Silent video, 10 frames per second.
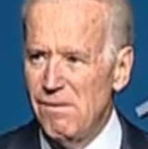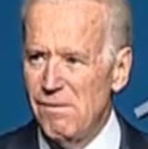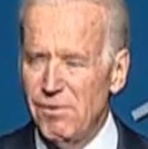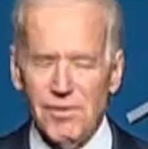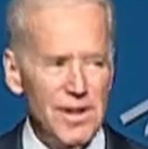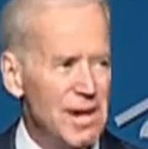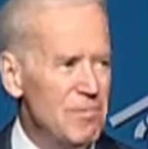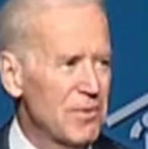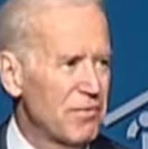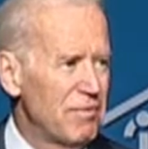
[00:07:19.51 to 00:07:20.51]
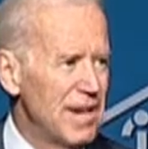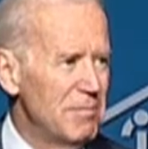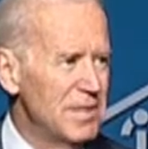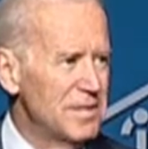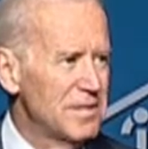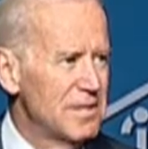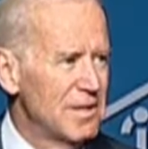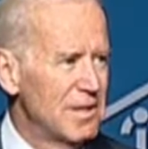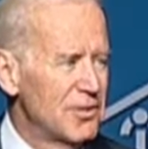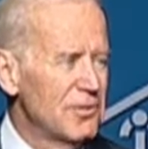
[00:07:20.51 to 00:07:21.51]
For them and their families,
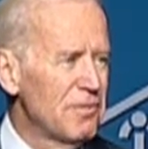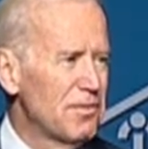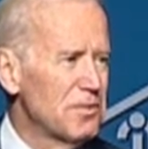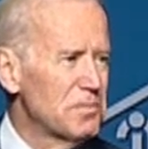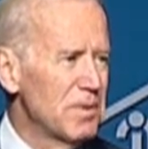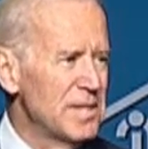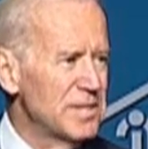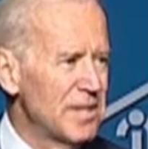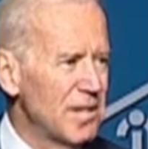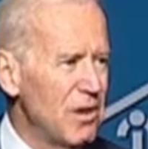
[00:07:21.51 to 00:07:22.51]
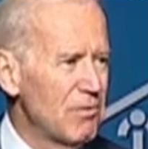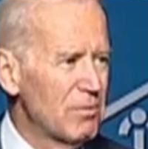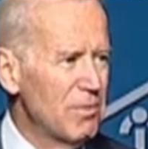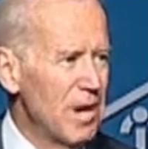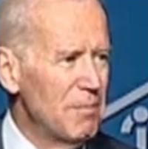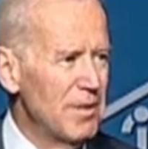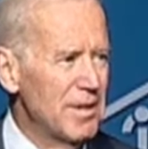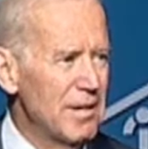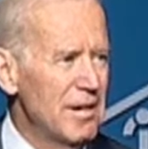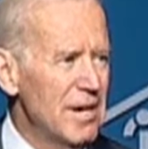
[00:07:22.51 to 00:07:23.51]
you're the first place they go for primary
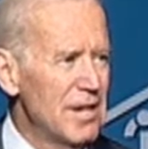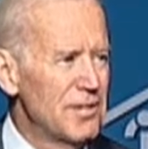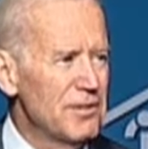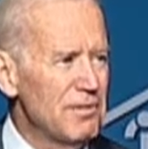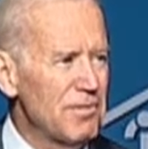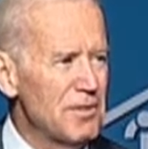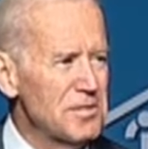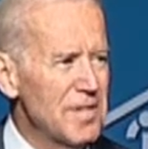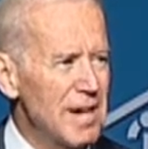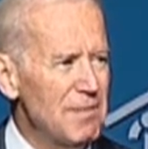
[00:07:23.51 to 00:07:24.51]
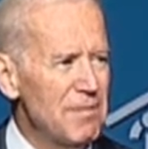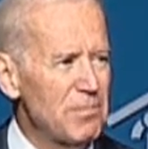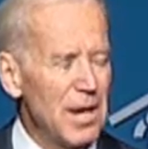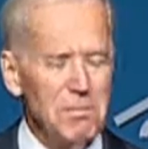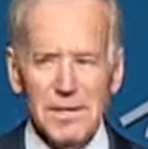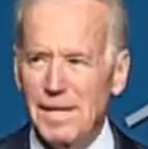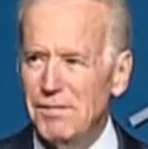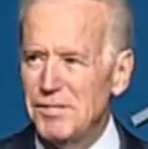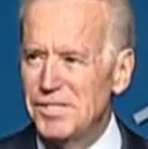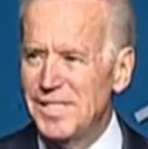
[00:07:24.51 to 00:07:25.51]
care. You're the first time they've probably
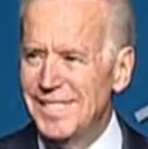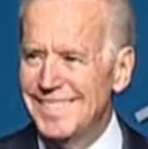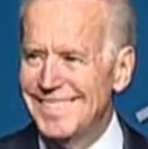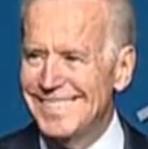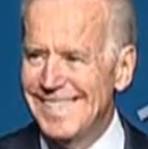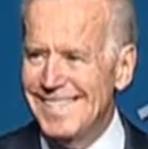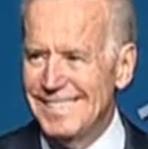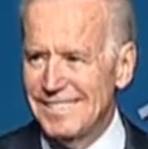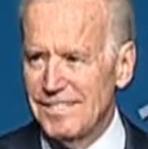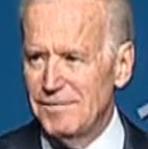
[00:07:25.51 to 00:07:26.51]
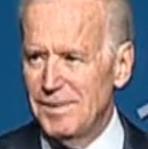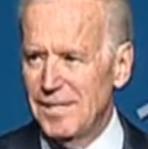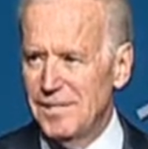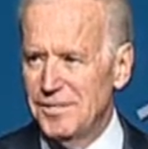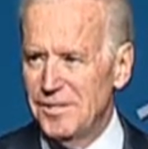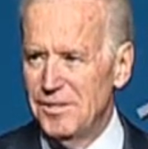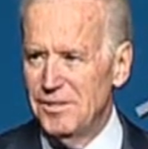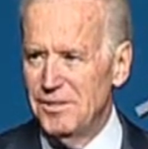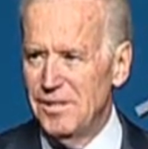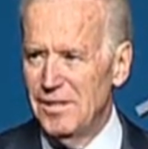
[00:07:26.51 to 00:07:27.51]
ever seen a dentist is because of you.
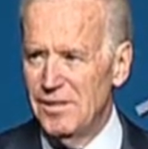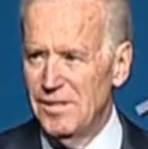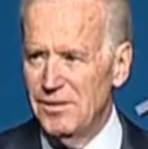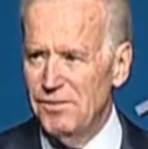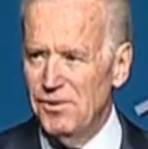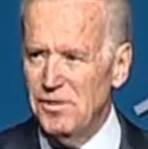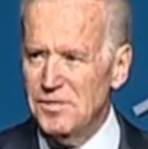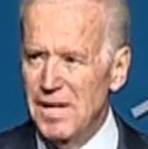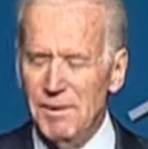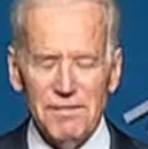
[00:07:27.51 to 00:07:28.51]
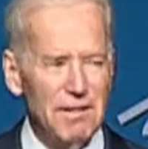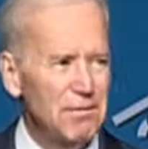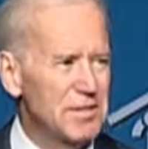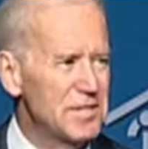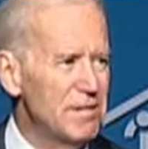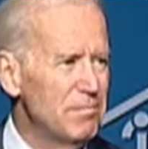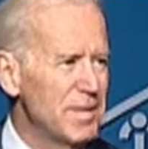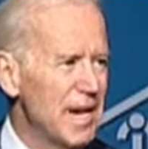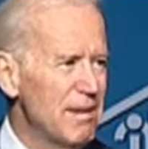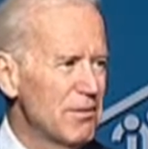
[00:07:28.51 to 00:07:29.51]
The first time they've ever received
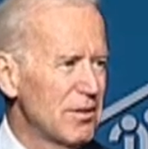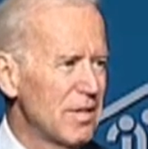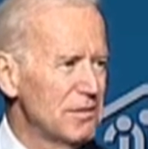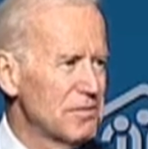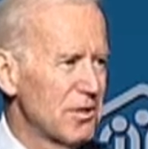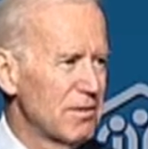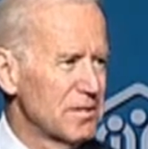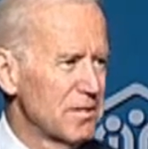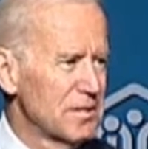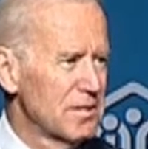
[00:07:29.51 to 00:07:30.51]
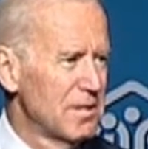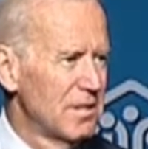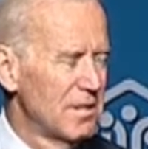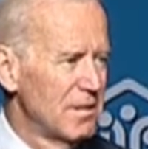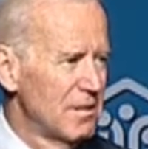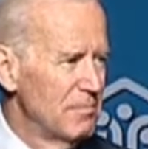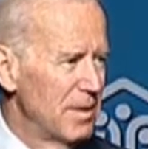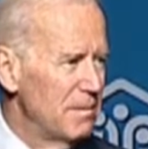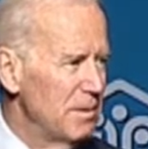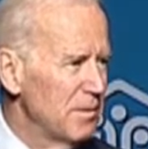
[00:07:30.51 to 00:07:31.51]
behavioral health services.
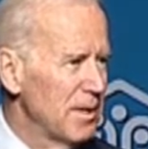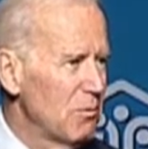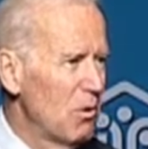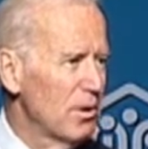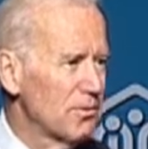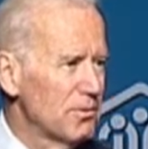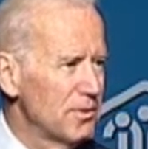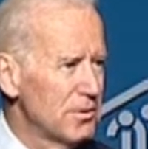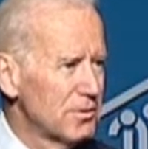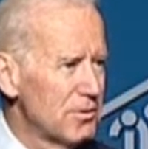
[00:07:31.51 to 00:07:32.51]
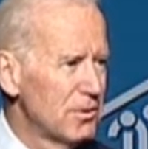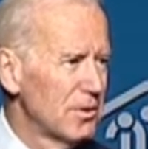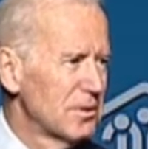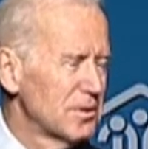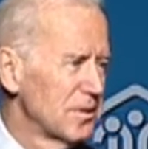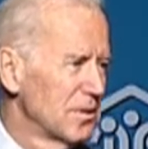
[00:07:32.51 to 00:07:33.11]
Maybe when they walk through your doors